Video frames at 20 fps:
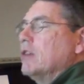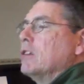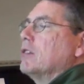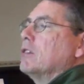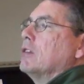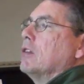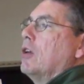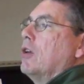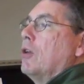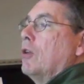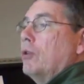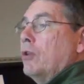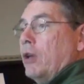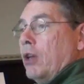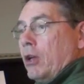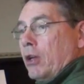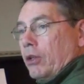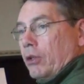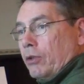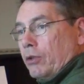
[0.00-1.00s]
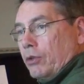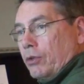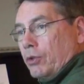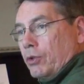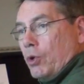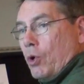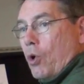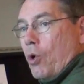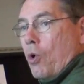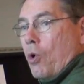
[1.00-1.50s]
So,
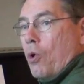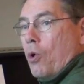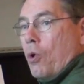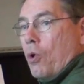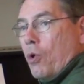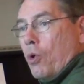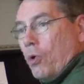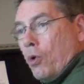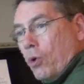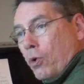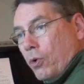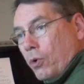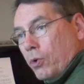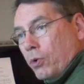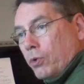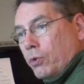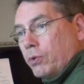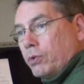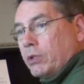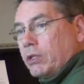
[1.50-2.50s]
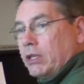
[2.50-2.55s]
do,